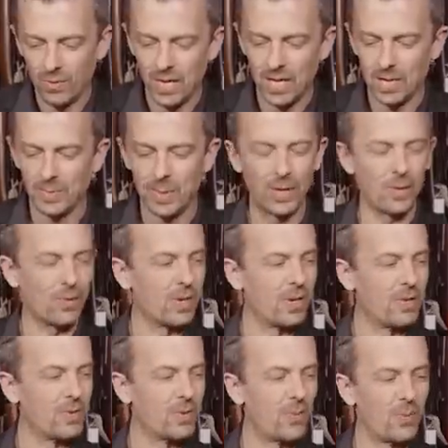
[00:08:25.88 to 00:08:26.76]
grasping
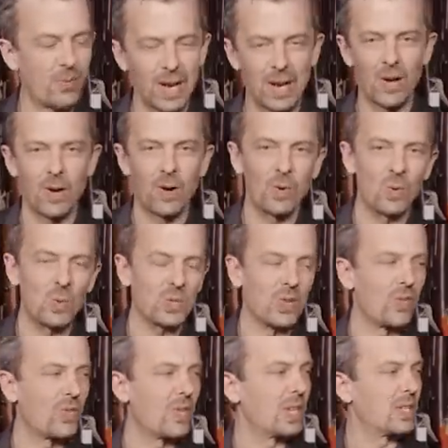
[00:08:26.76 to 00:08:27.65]
grooves and vent
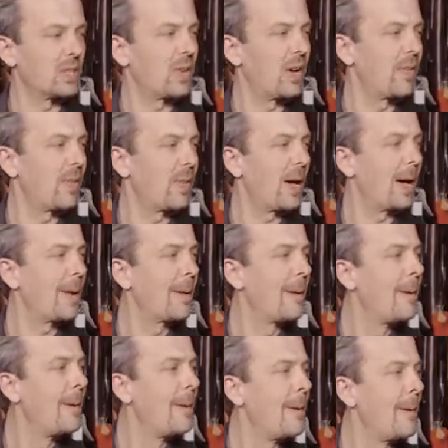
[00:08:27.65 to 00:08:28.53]
holes and things like that.
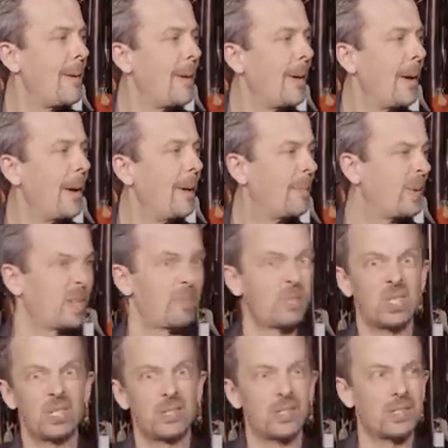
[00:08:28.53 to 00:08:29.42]
But
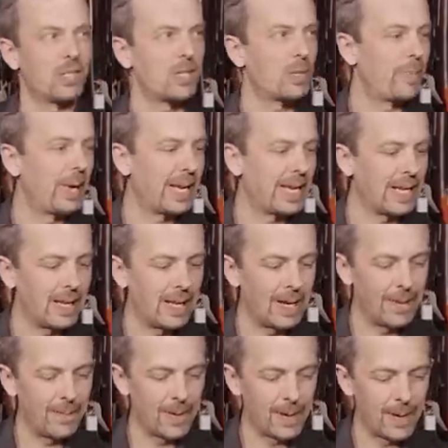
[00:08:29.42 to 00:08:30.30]
I'm starting to
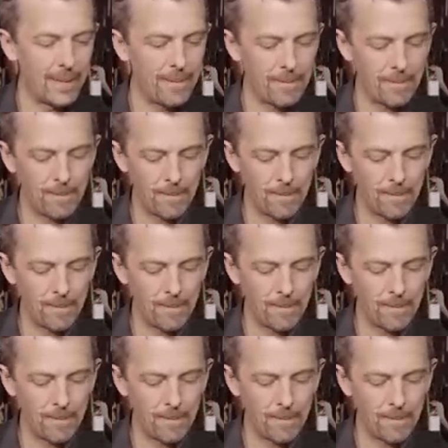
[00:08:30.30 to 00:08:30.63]
speculate there.